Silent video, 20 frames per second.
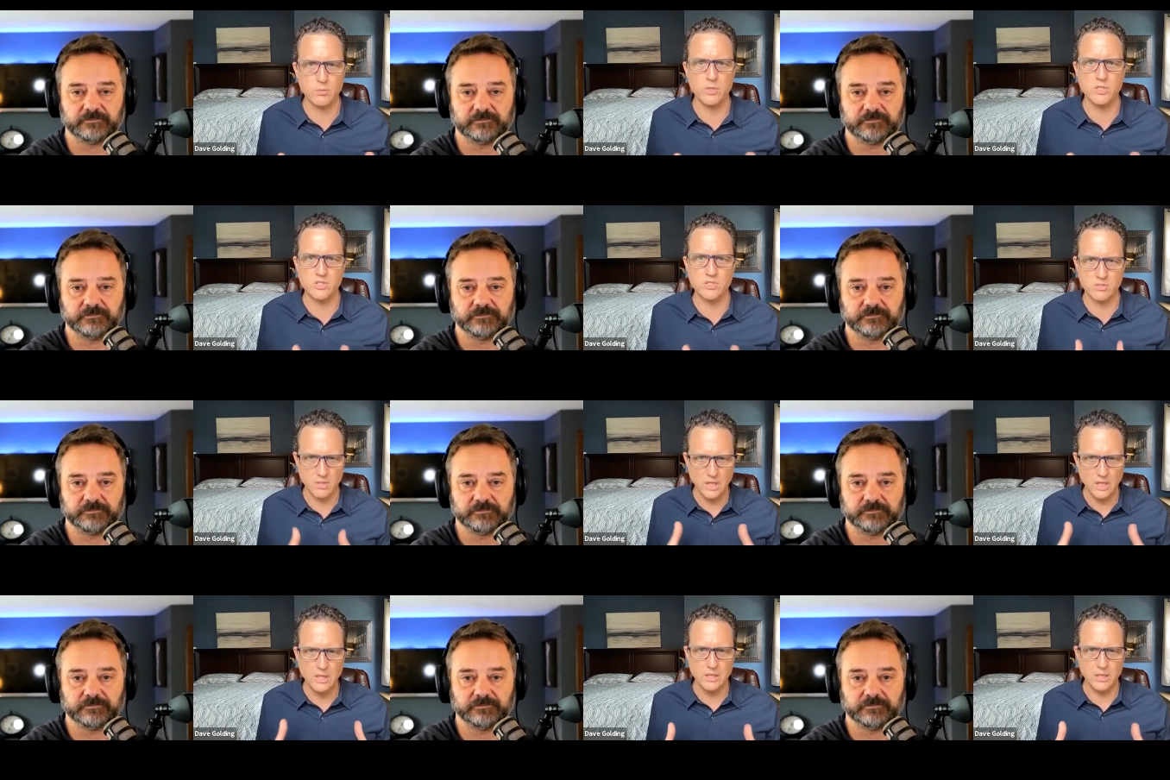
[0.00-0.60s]
Speaker 1: Which
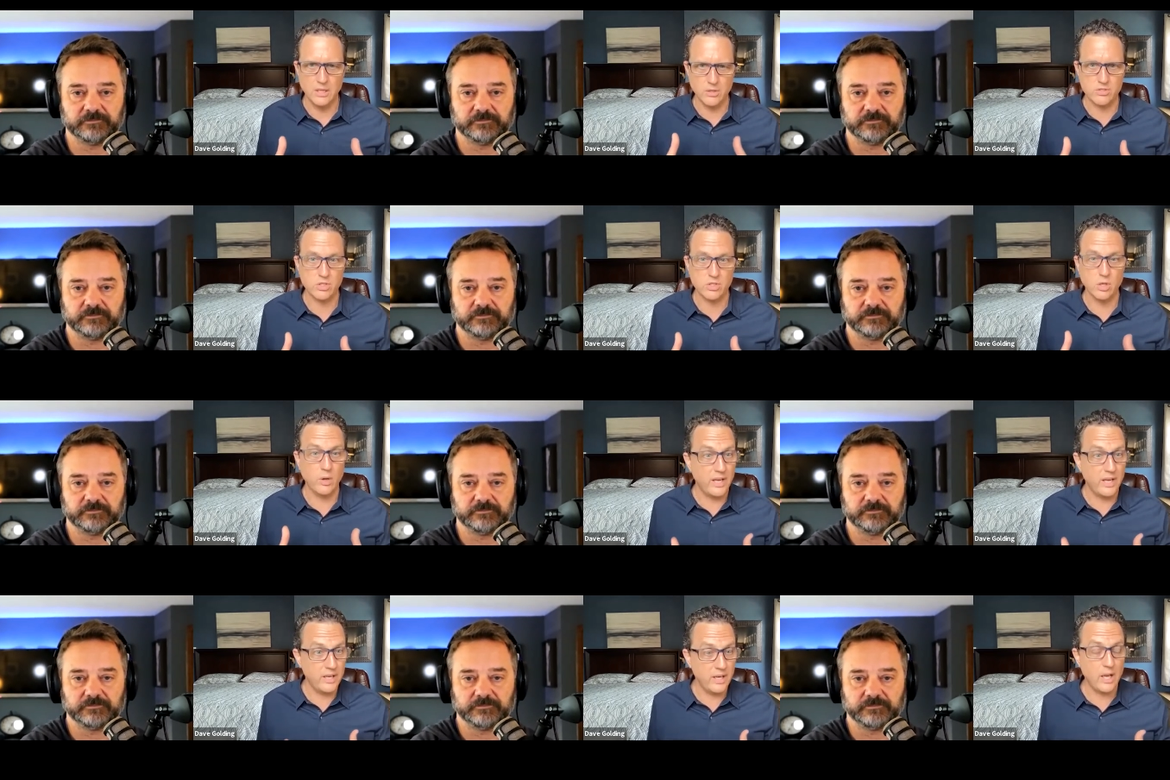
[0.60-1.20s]
you know so
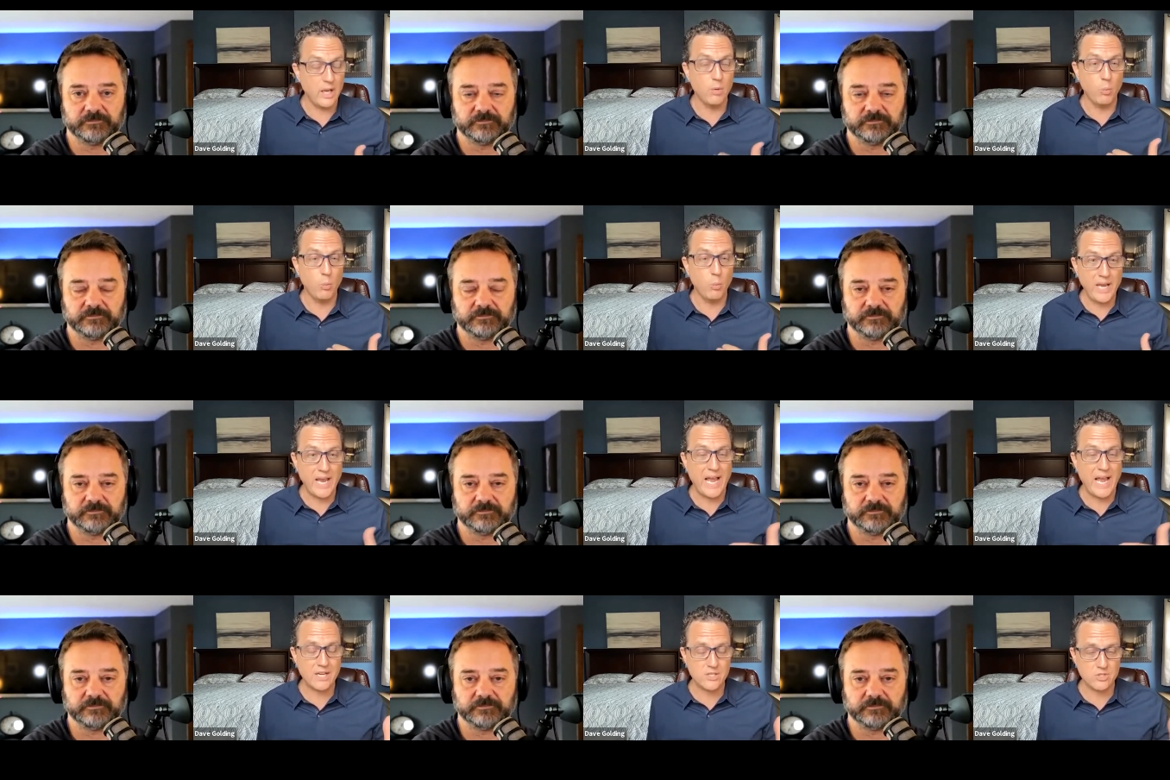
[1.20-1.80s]
and and we
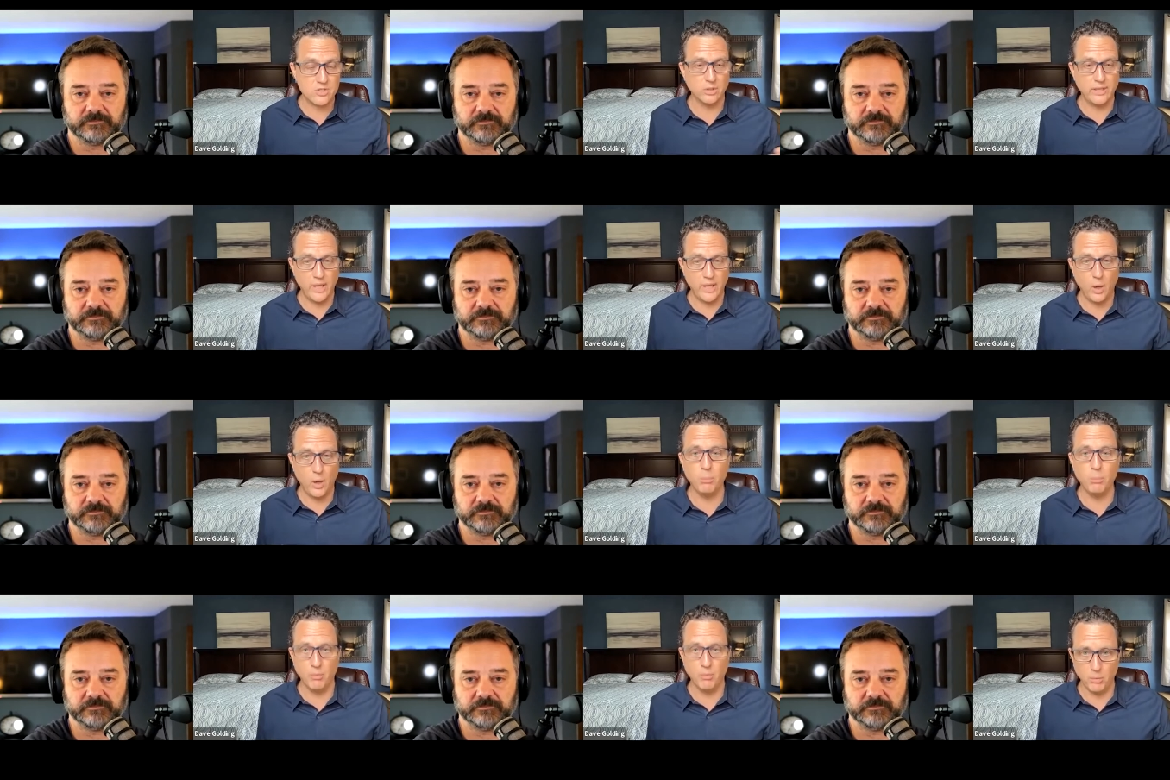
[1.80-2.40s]
actually
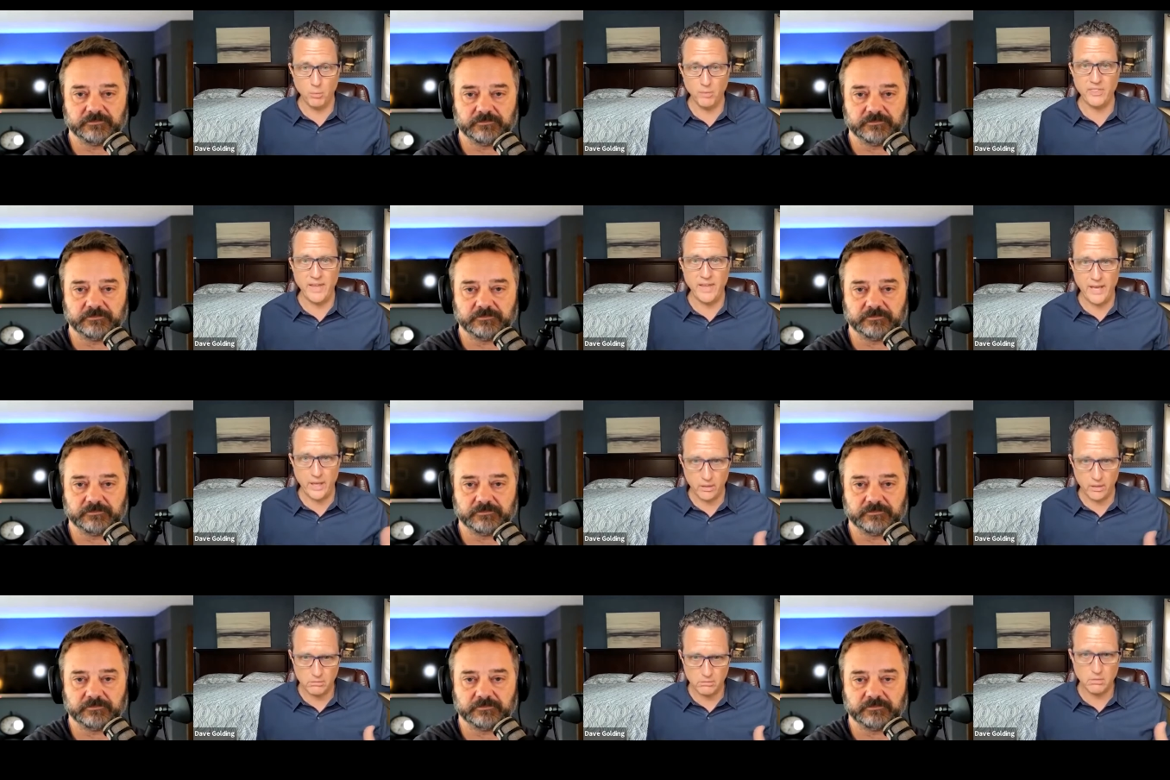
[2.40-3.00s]
help them with
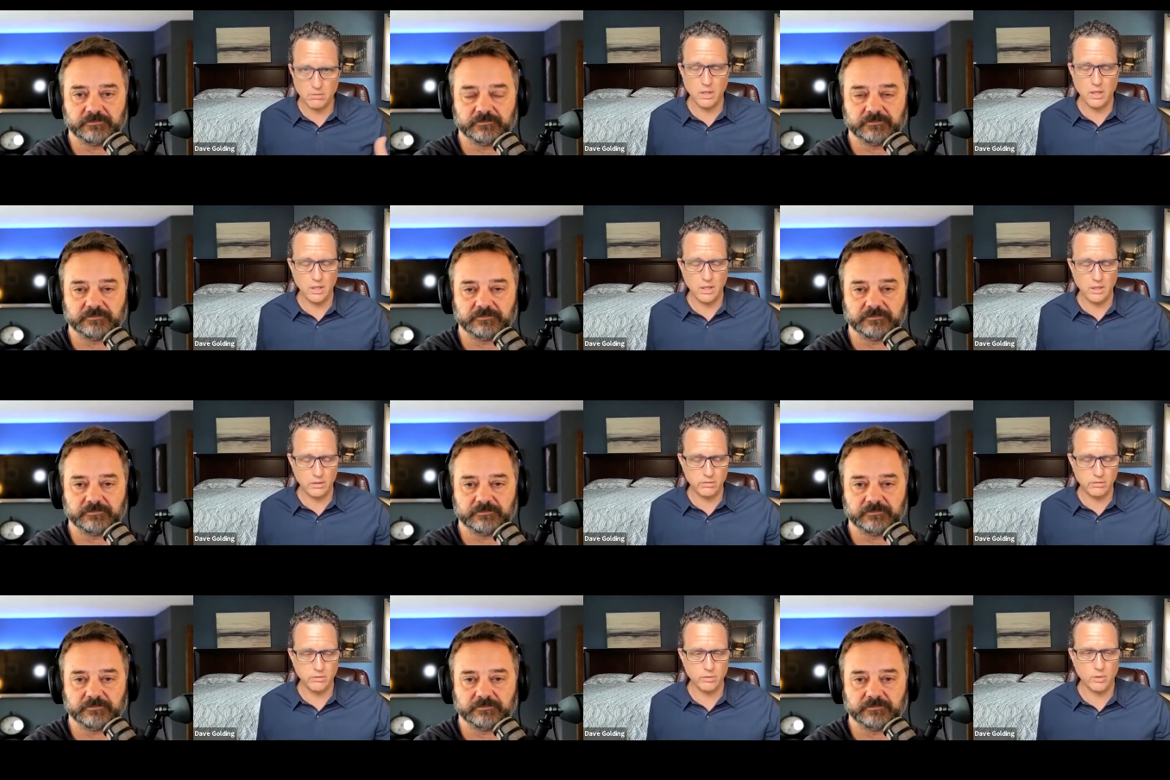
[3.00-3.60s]
that
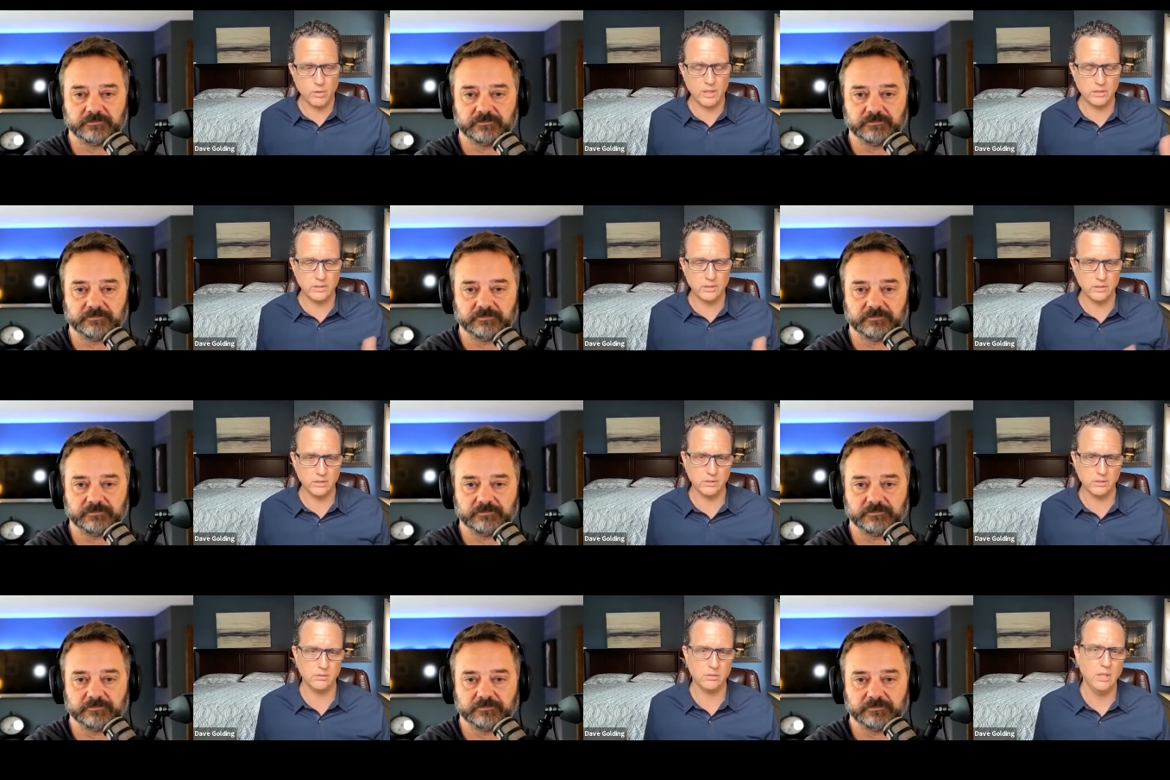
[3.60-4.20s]
uh, throughout
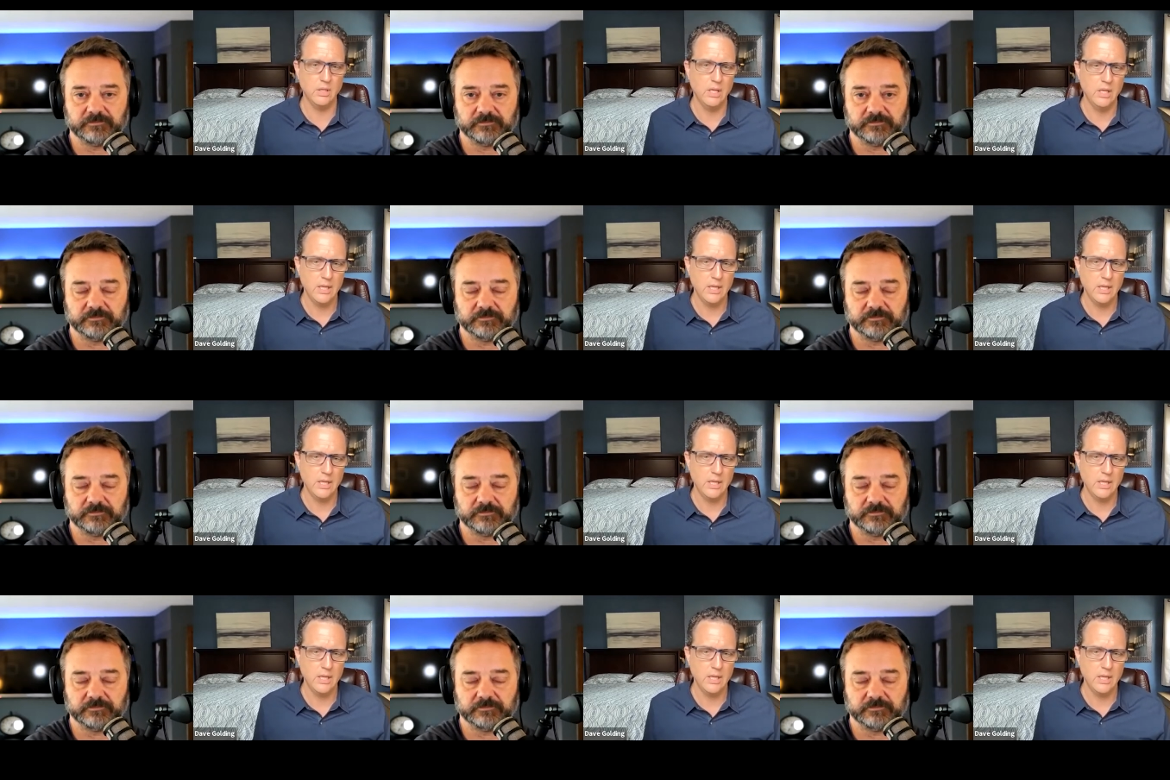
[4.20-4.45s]
the